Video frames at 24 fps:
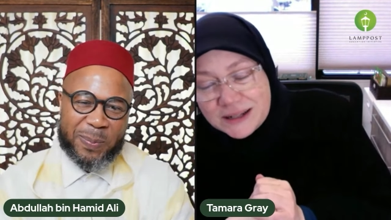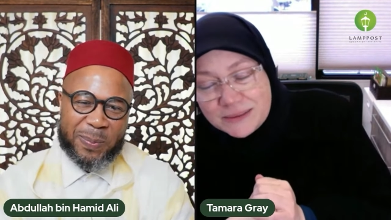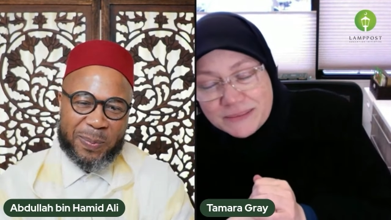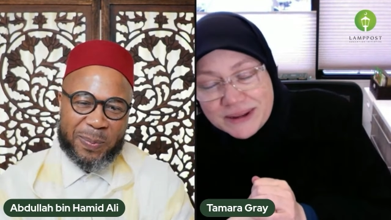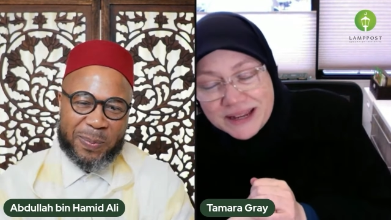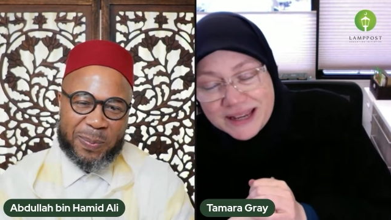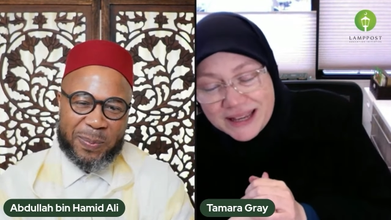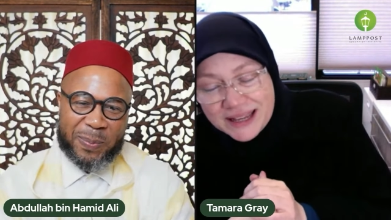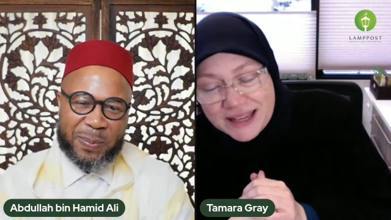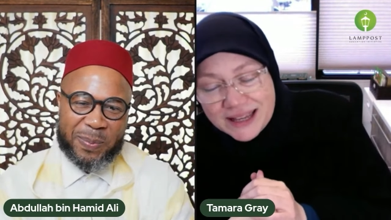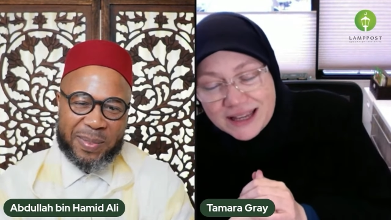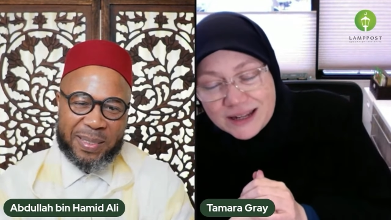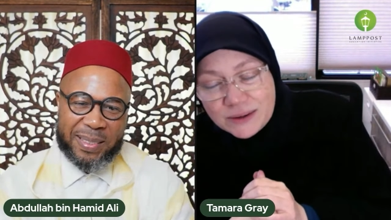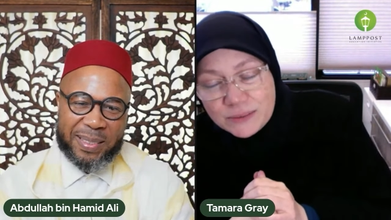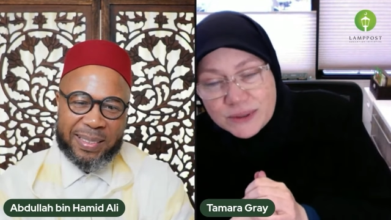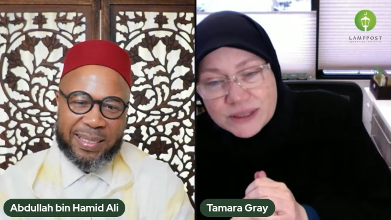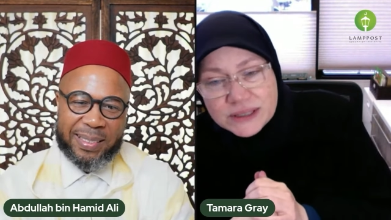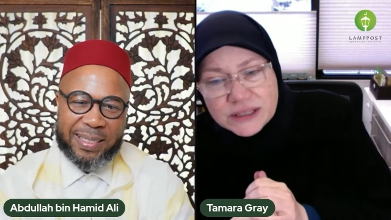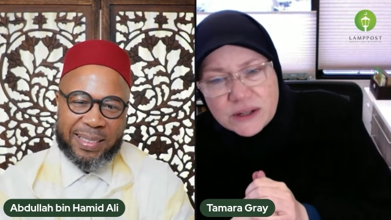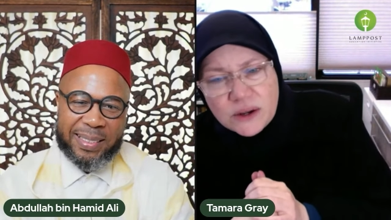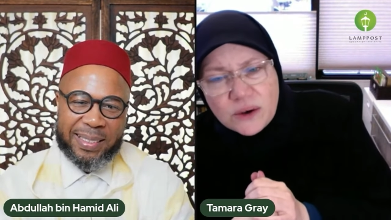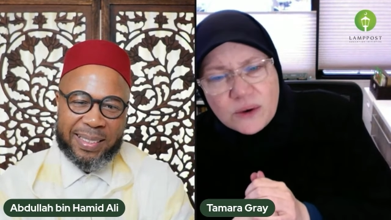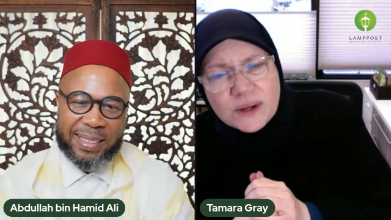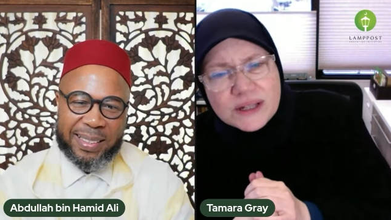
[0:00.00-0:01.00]
Speaker 1: in my head was,
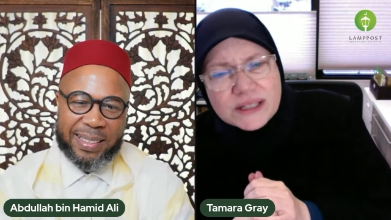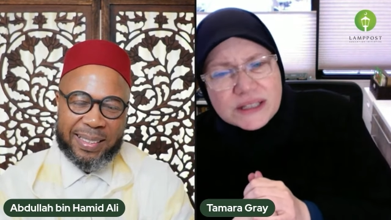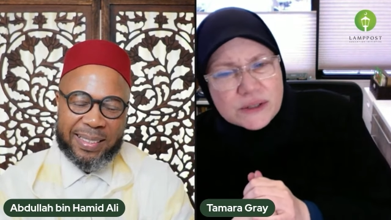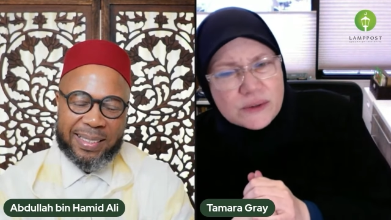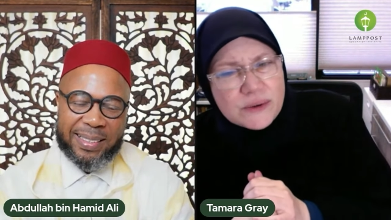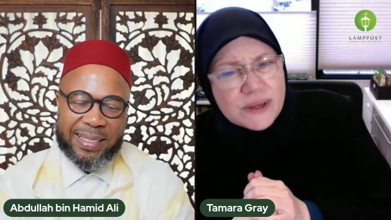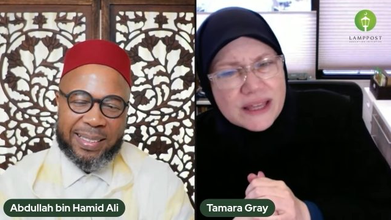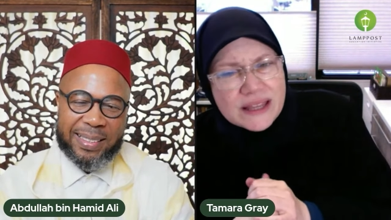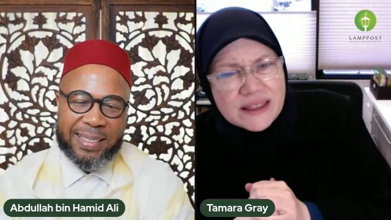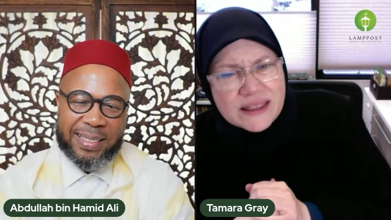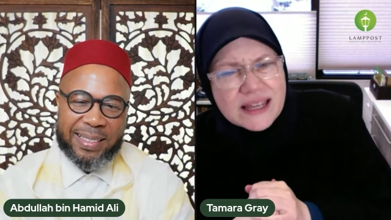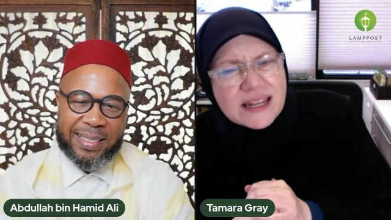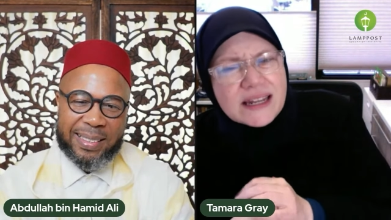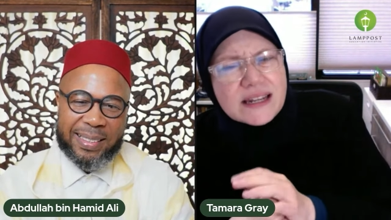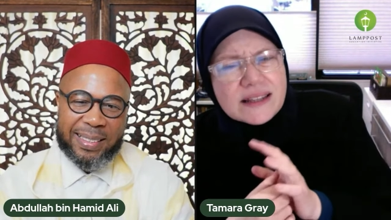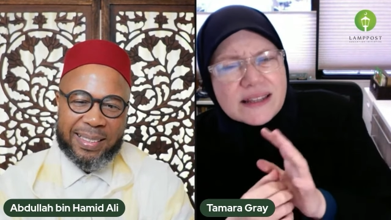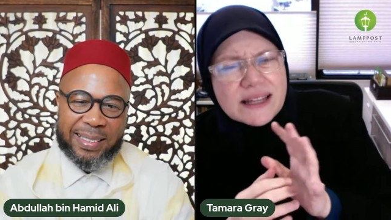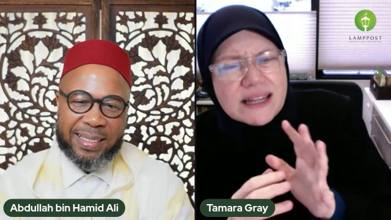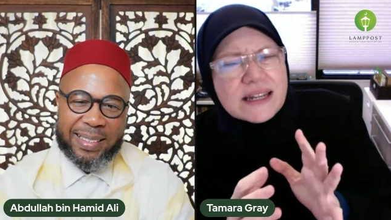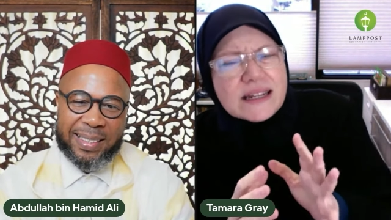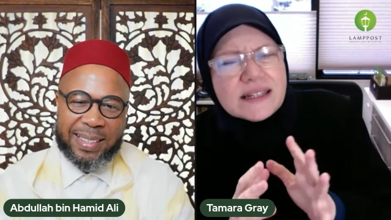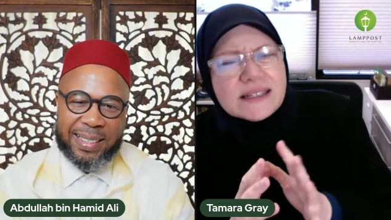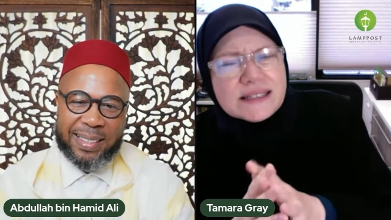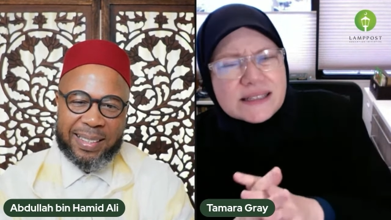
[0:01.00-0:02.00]
oh, it's okay. They, they
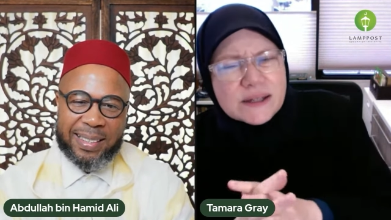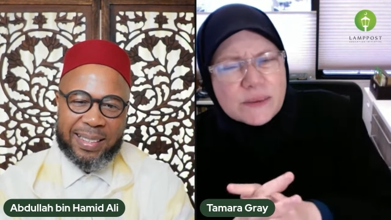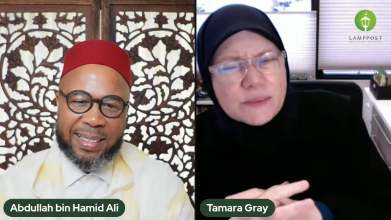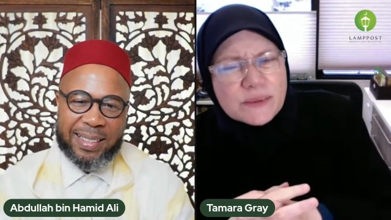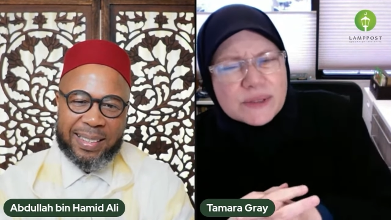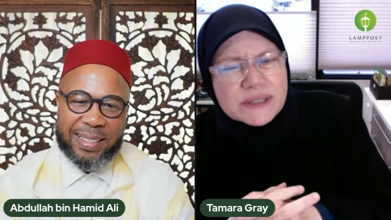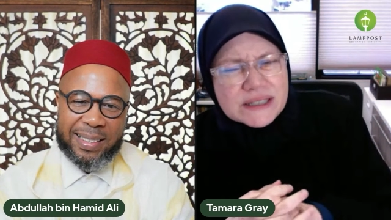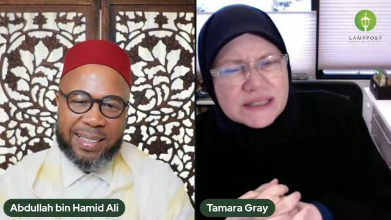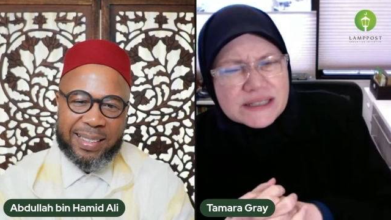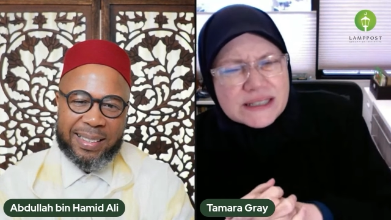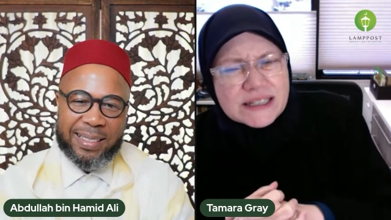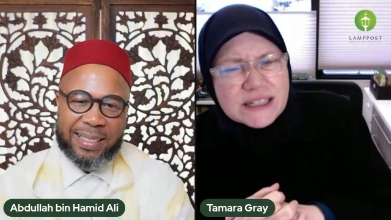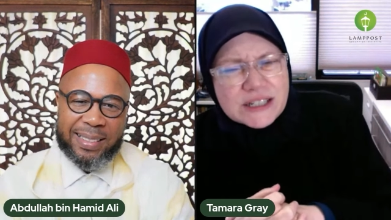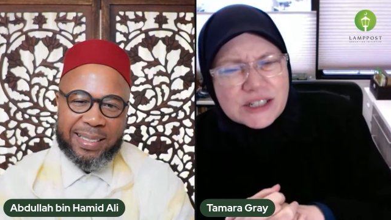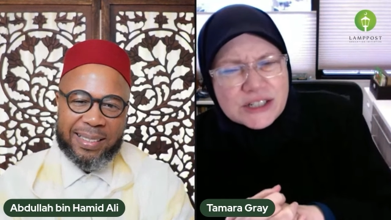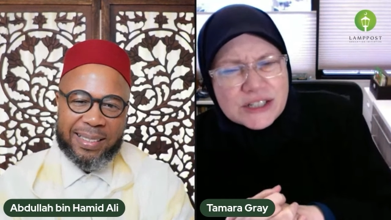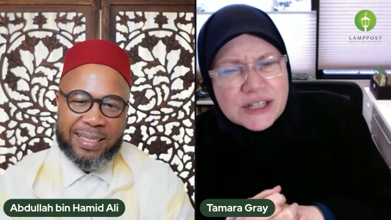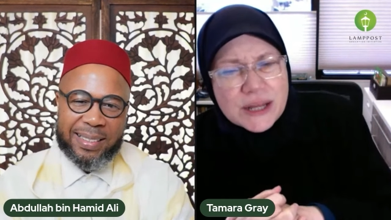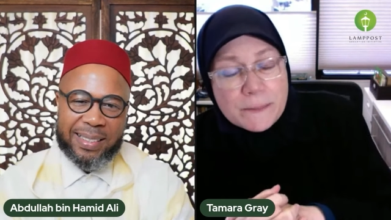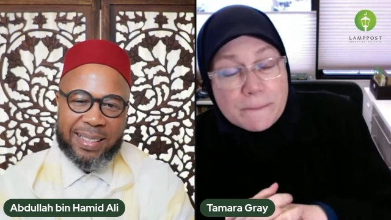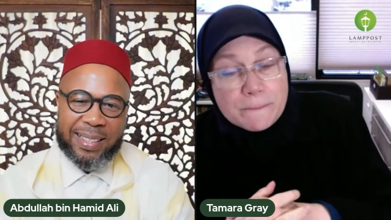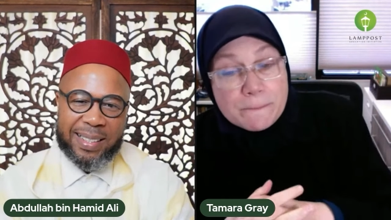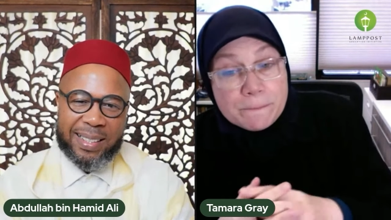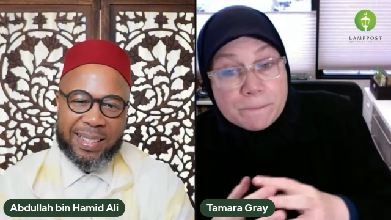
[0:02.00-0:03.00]
need someone to teach
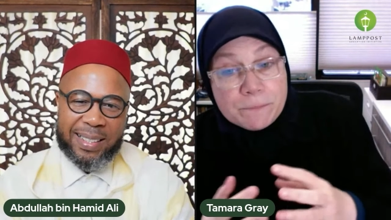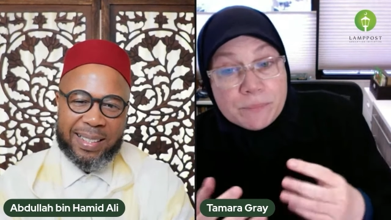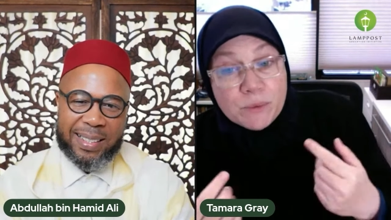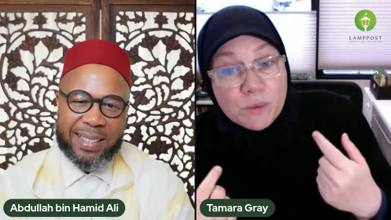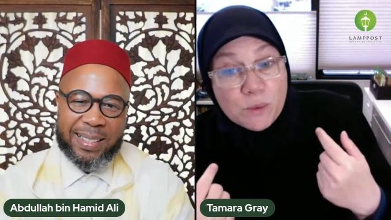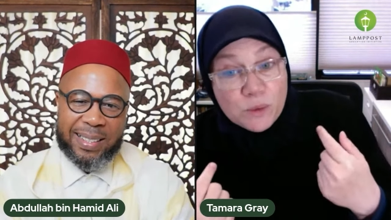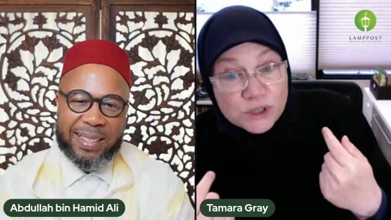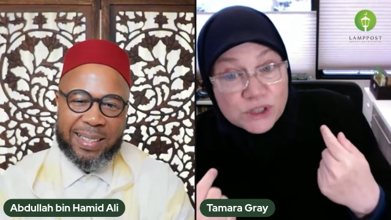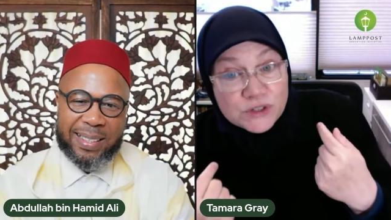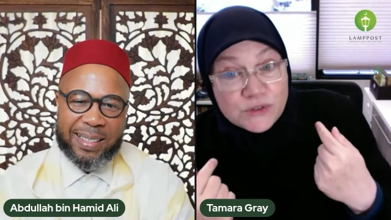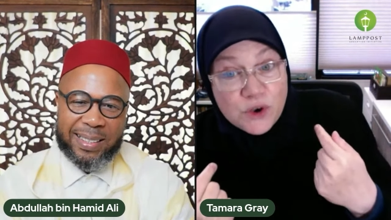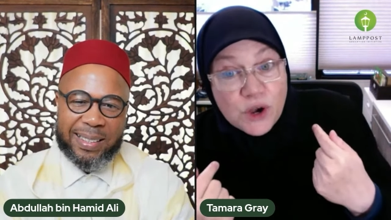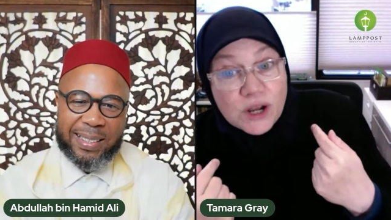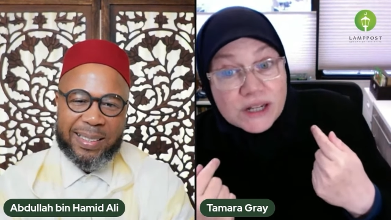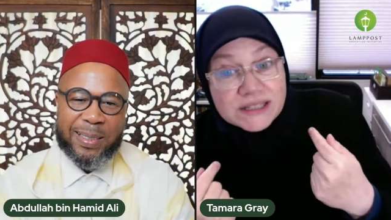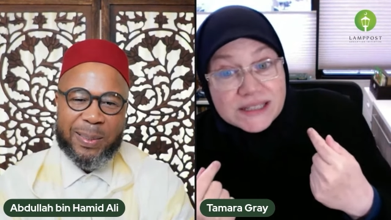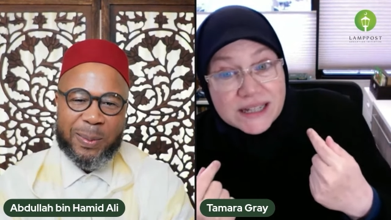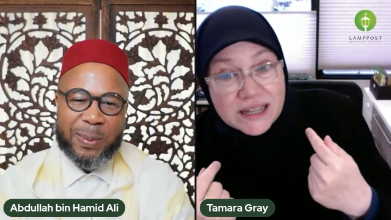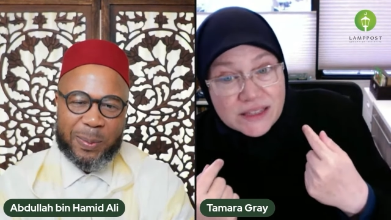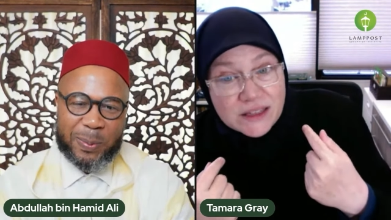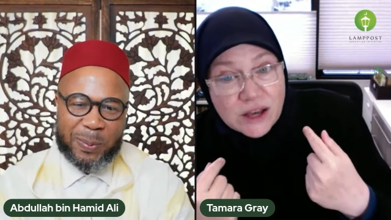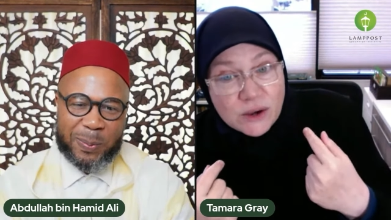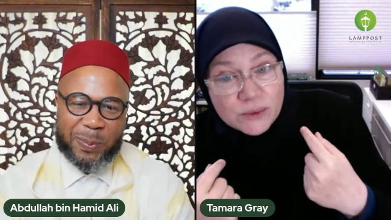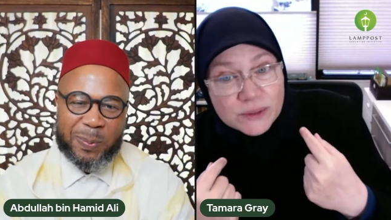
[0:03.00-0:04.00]
them, which of course I
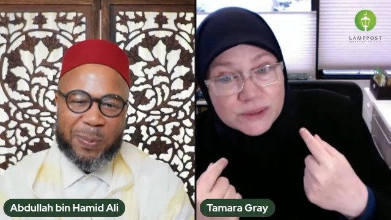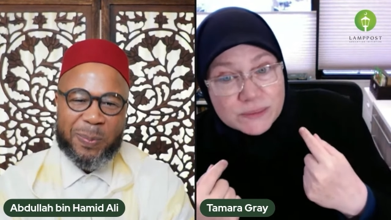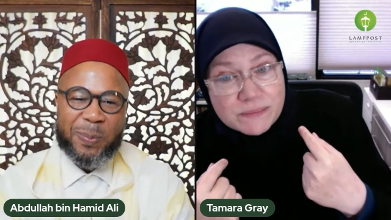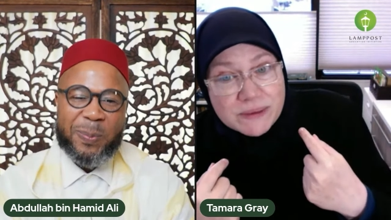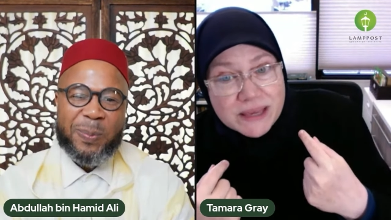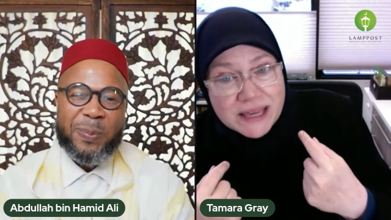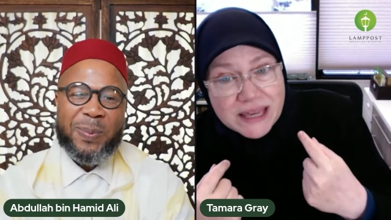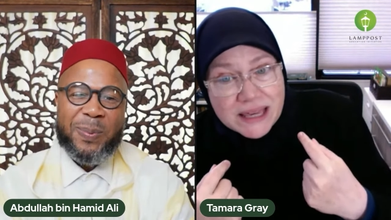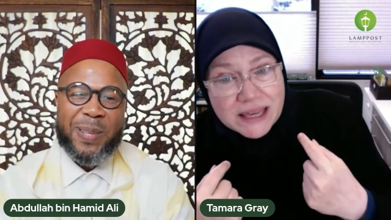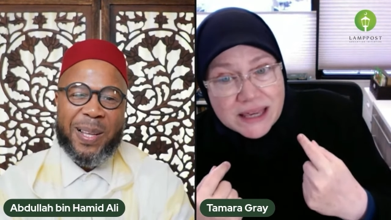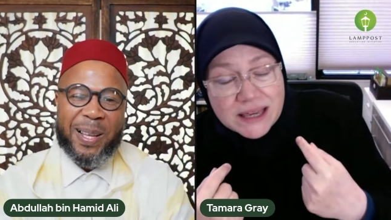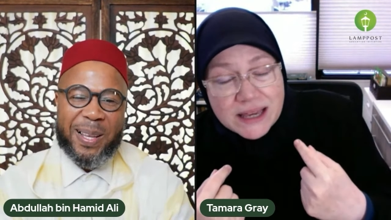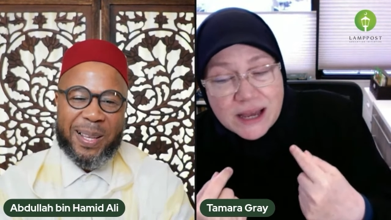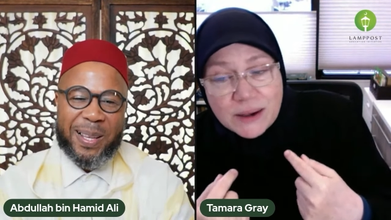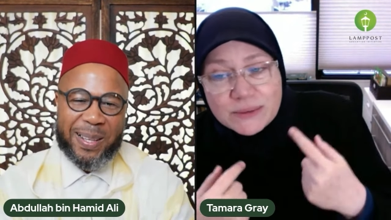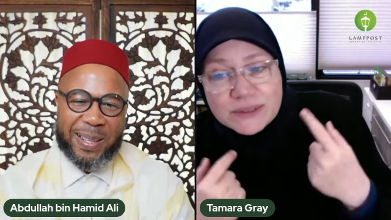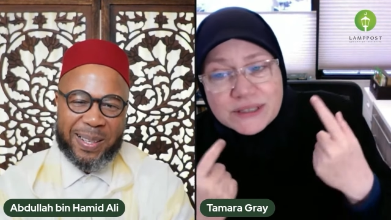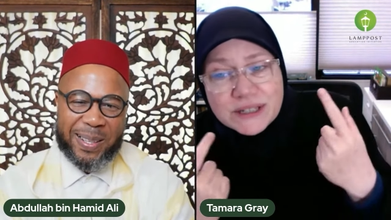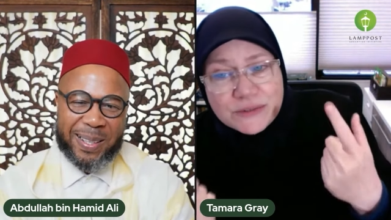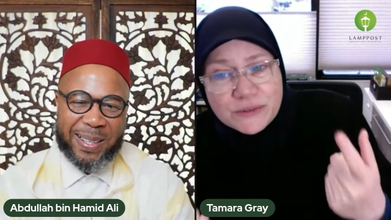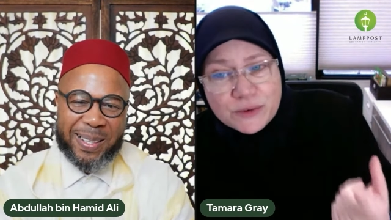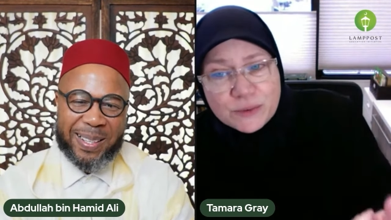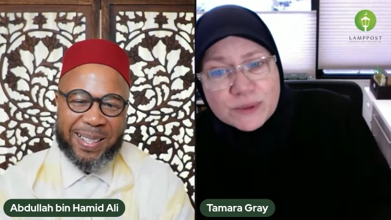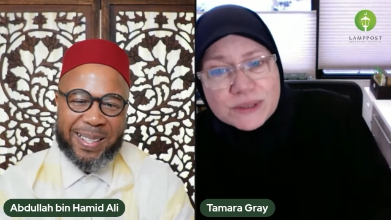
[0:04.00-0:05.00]
thought was me. I wasn't
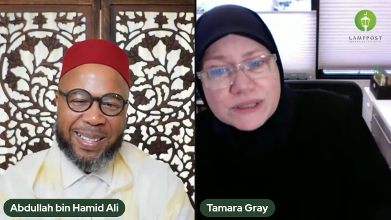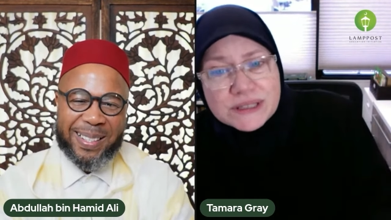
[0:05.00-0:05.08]
even